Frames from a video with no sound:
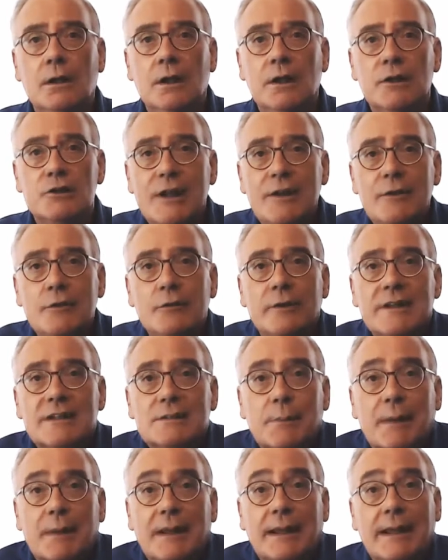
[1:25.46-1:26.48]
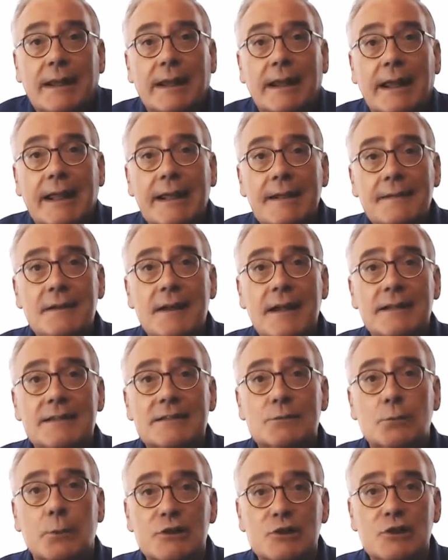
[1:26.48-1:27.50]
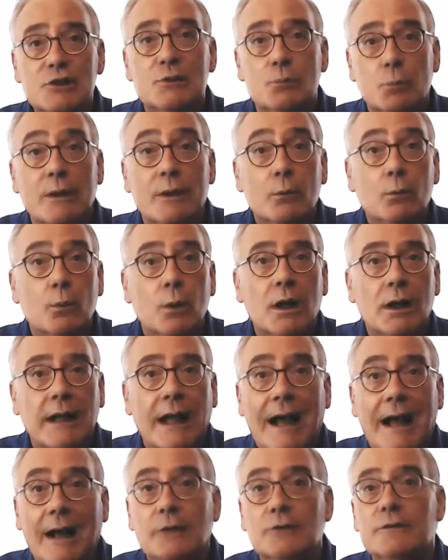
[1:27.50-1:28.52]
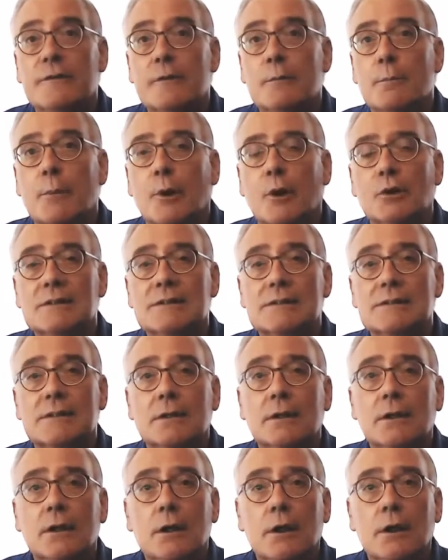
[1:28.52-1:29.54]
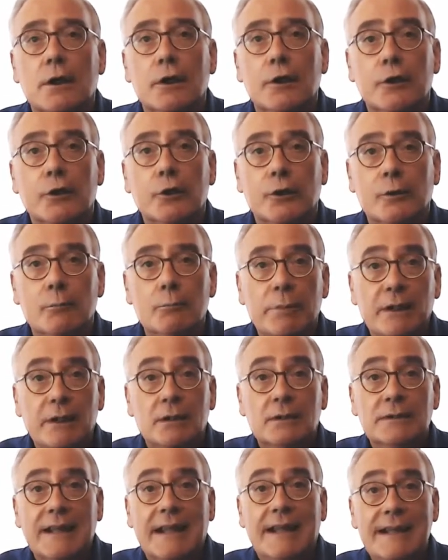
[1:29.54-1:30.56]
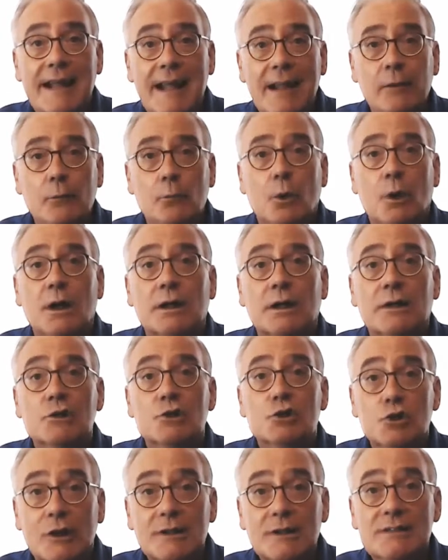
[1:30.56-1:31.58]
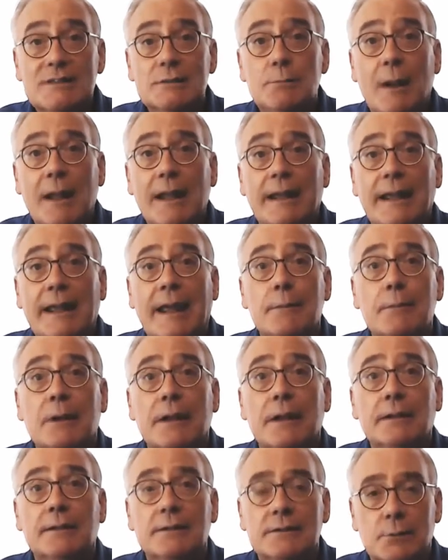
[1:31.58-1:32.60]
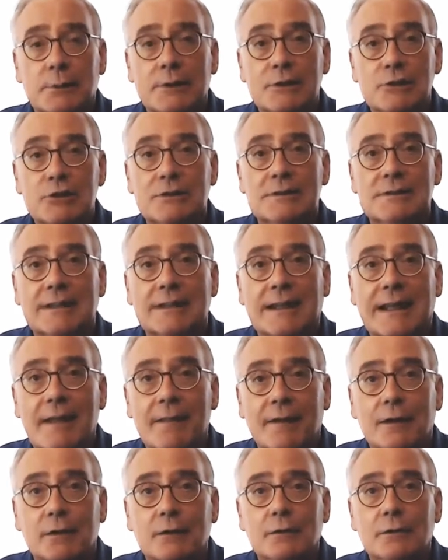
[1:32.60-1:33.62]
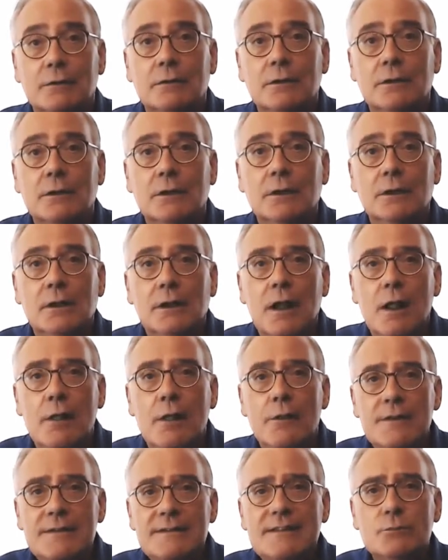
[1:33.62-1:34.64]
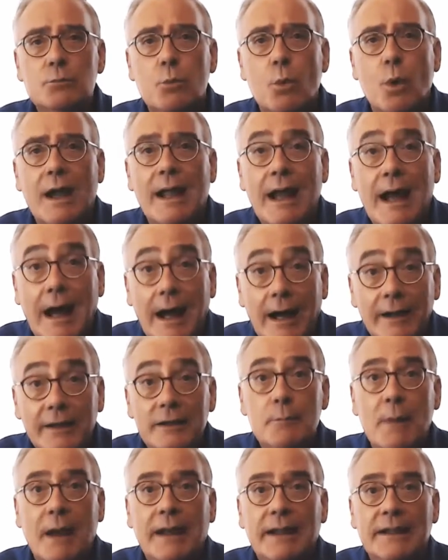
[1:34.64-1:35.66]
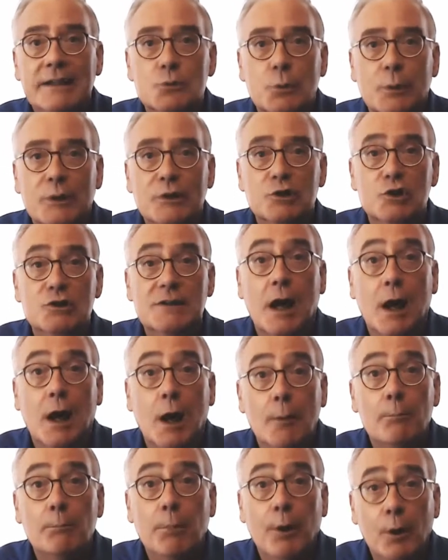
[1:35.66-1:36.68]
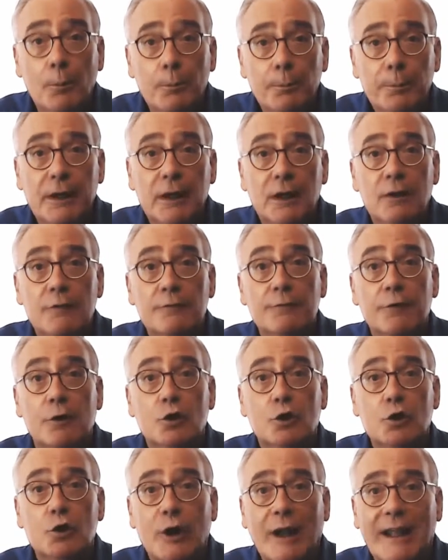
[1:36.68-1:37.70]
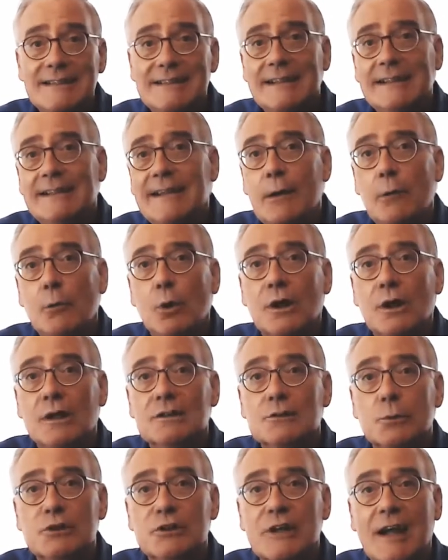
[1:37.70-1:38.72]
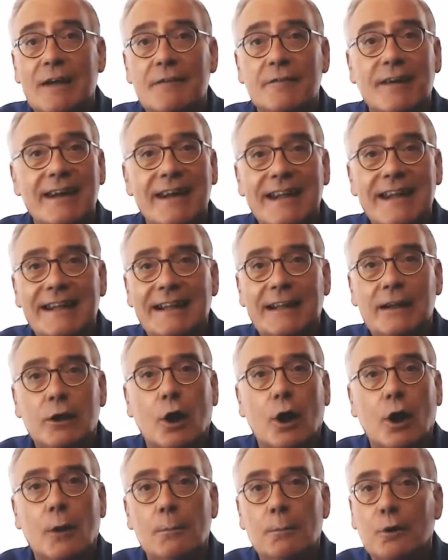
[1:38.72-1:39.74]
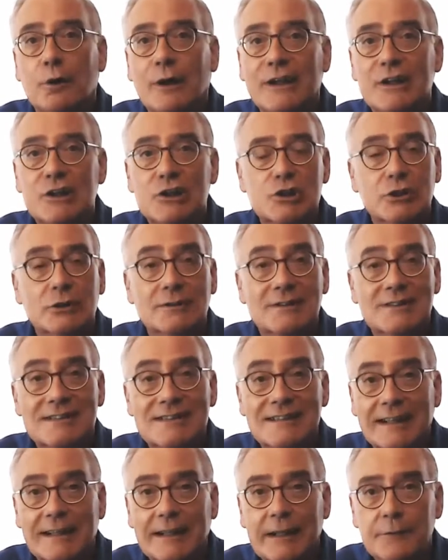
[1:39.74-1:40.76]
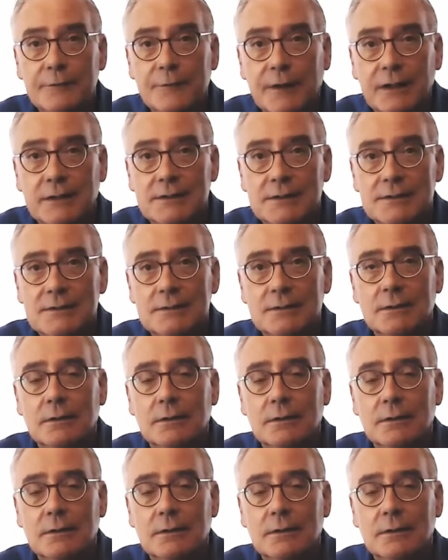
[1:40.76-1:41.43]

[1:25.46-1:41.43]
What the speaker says: Generally speaking, Ethernet switches will work out of the box. You can build a network just by cabling the switches together. This is why unmanaged switches are popular for creating networks which have little operational significance.